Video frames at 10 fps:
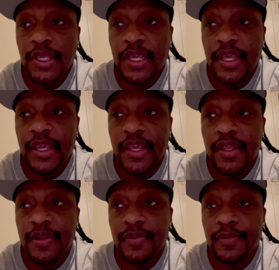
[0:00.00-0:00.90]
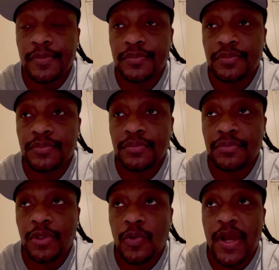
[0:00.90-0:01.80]
And
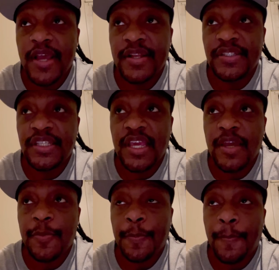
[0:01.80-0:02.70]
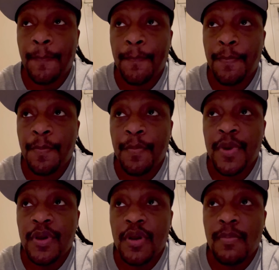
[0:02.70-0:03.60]
quiet is kept.
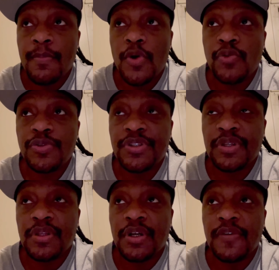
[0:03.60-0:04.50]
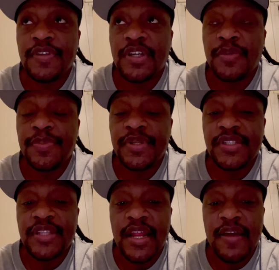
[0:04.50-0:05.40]
Most of the
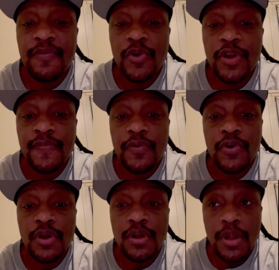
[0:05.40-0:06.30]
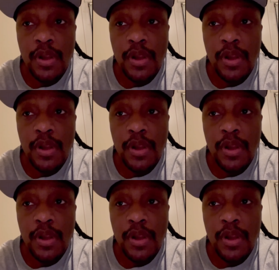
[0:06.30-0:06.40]
companies that I've worked for,